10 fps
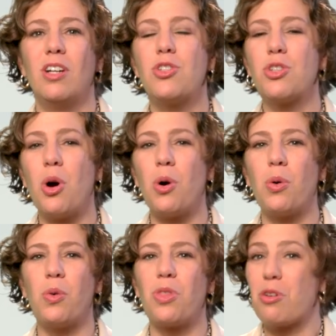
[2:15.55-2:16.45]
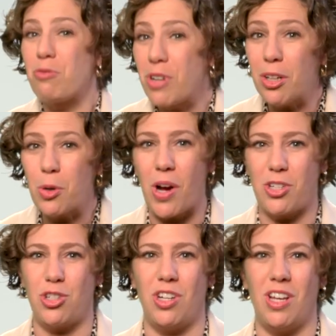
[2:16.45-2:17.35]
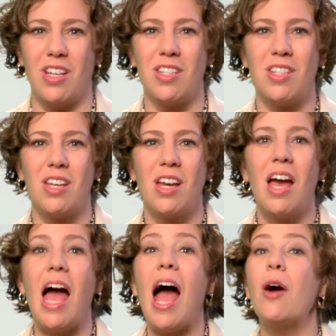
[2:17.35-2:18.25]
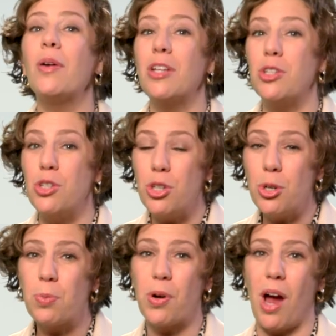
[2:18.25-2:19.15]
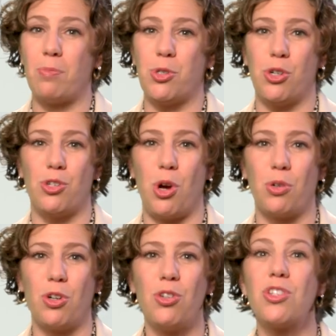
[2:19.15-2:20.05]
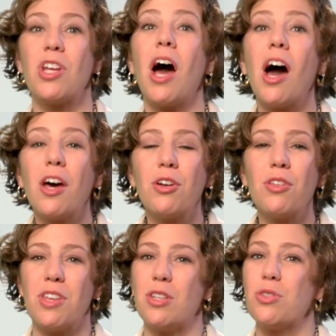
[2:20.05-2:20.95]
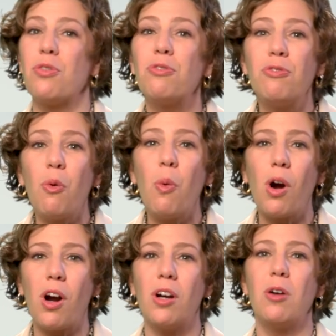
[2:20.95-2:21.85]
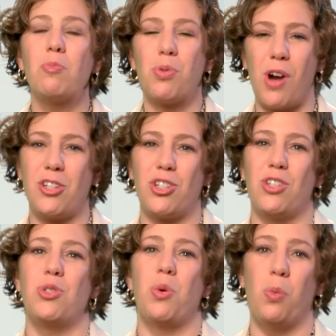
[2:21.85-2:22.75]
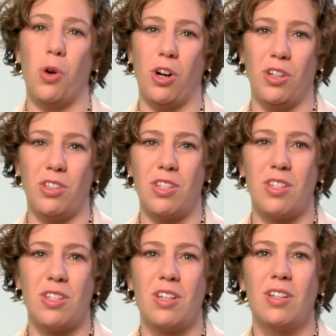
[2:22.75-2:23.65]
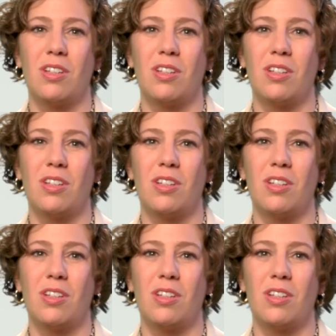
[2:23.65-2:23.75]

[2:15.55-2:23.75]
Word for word: So the real question is how can you prompt your donors to utter these four precious words?